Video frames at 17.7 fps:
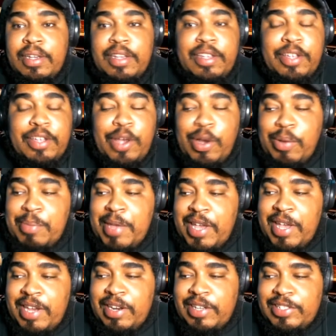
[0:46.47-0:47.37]
yo
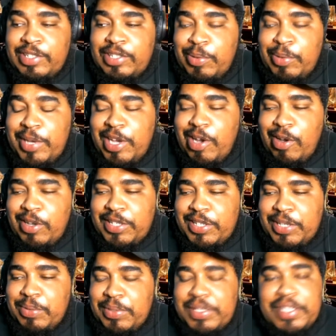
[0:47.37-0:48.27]
man, Stewie and
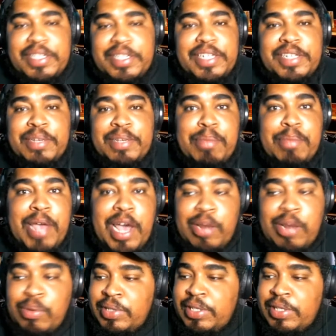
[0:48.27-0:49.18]
Caustic was a decent
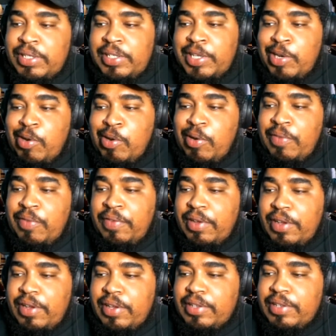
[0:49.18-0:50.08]
battle to set off
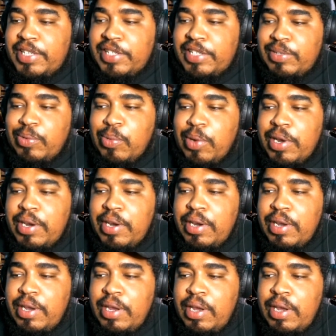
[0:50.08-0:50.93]
uh, season one.